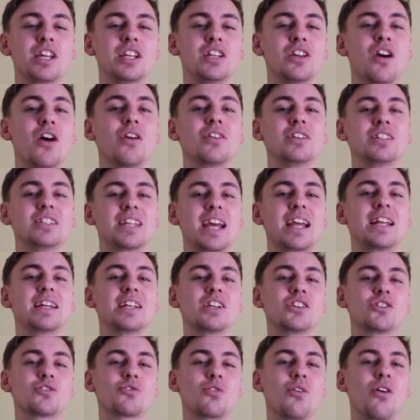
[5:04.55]
the young
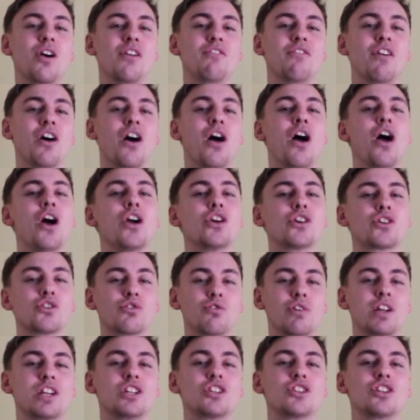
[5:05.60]
Danish driver,
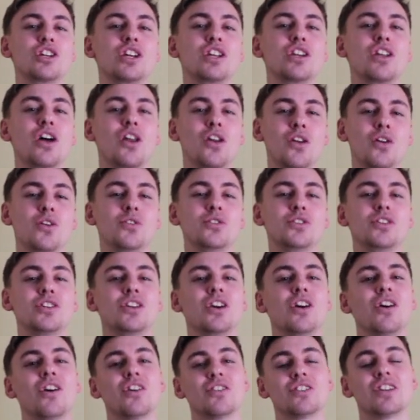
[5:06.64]
Christian
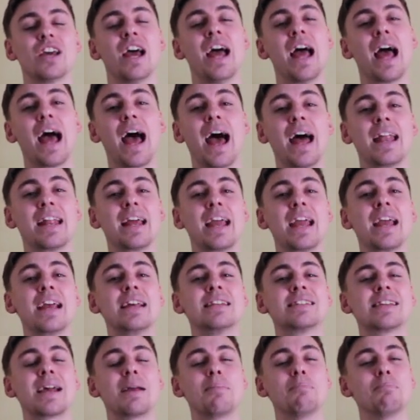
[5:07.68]
Lundgaard, and it
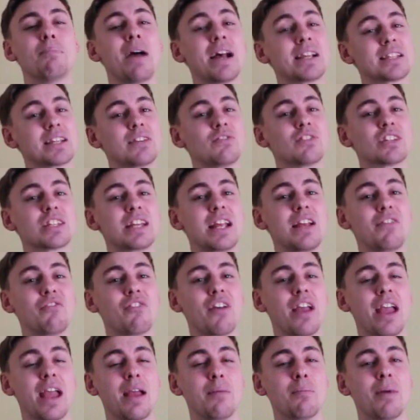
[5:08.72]
is a massive seat
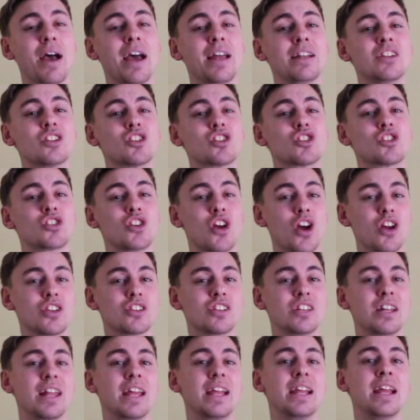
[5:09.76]
for him, and
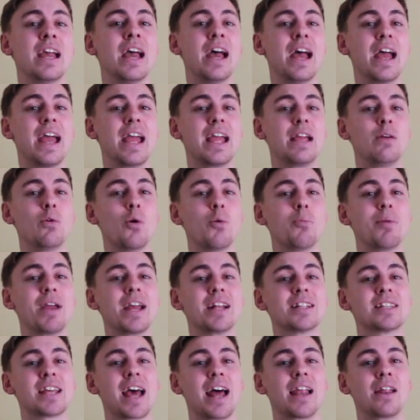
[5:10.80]
certainly he will be
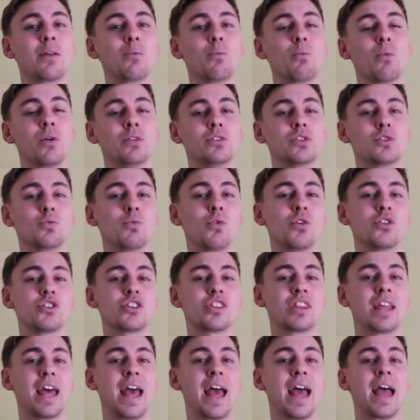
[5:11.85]
a talent one to
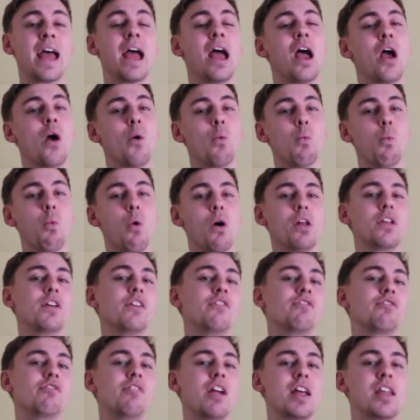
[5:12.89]
watch there. One
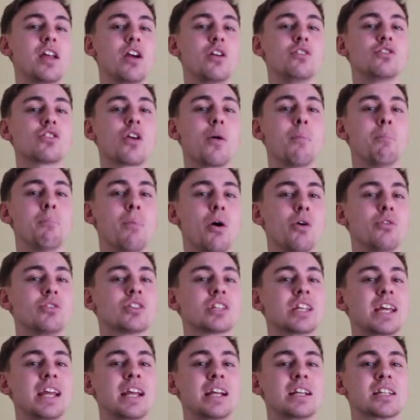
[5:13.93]
of Renault's
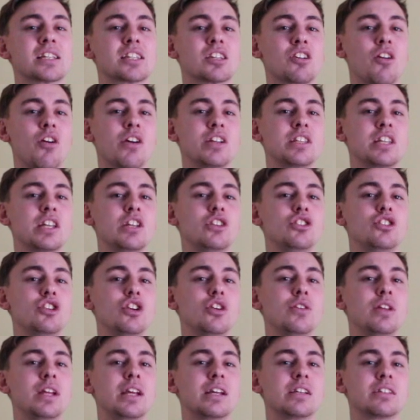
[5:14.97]
most exciting
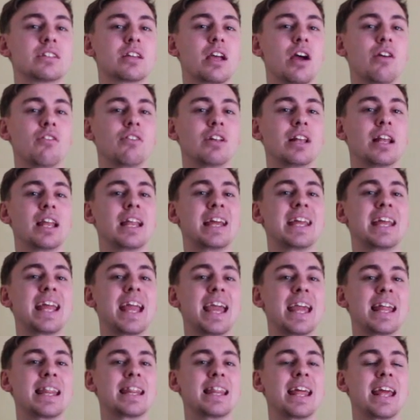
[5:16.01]
juniors currently
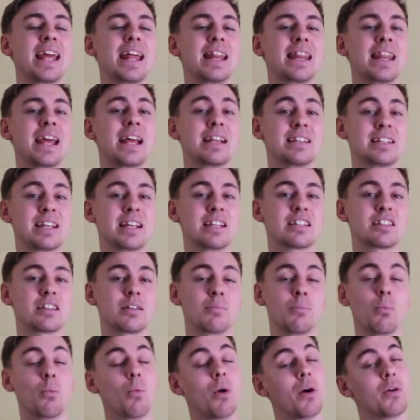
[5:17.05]
in their
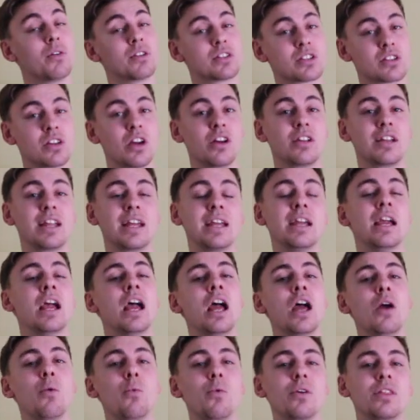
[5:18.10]
system. Well, certainly
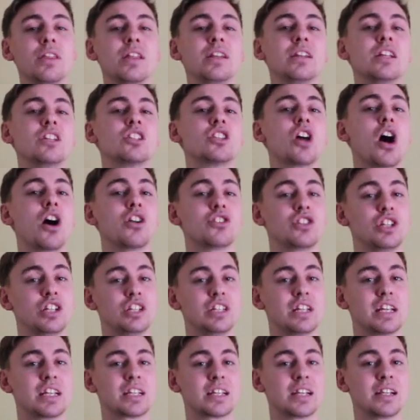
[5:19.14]
within the touching
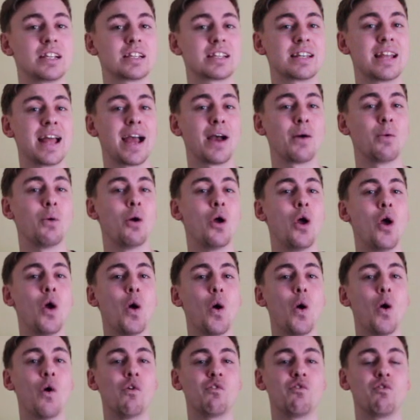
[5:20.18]
distance now
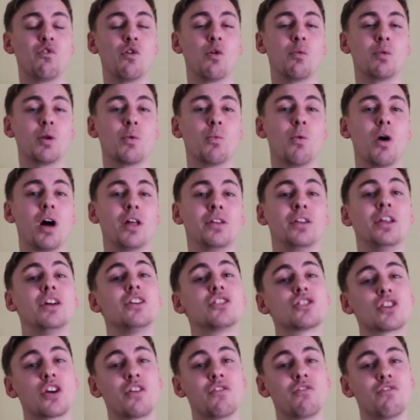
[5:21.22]
of Formula One.
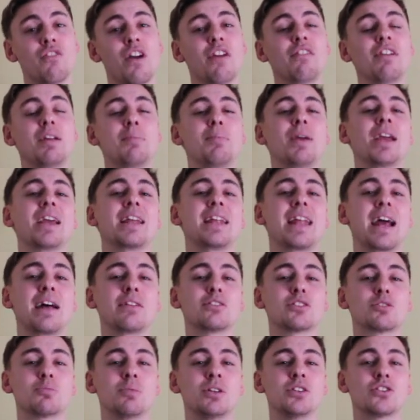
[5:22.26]
So very big
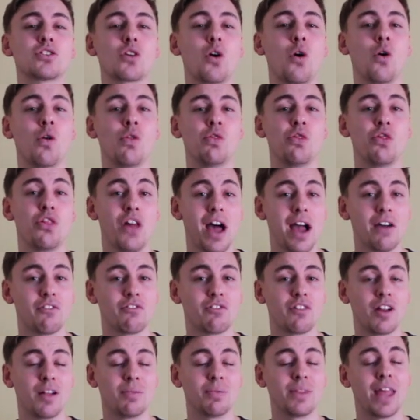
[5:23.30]
announcements on that
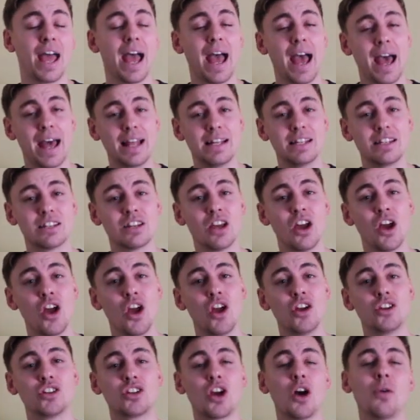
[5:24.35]
front. And
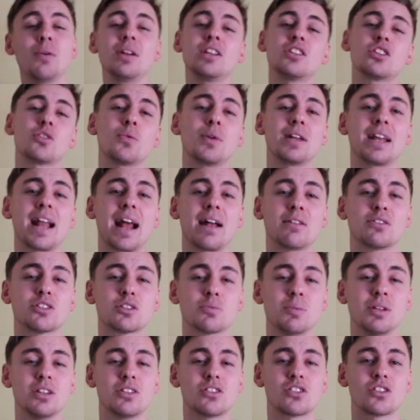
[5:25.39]
going to
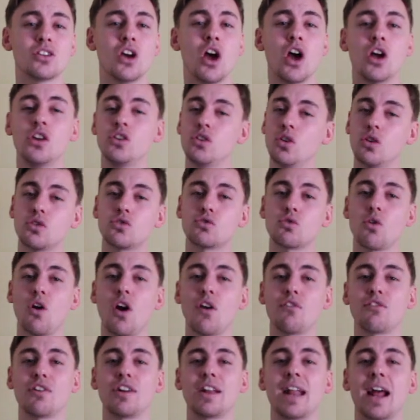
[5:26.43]
announcements, not
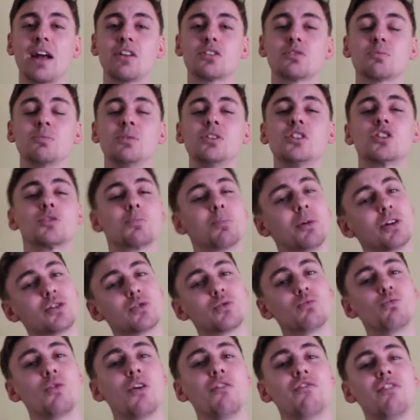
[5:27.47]
driver announcements,
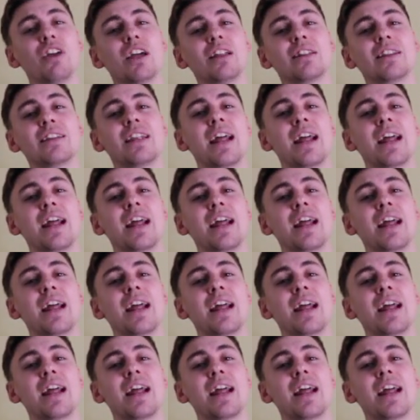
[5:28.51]
but reveal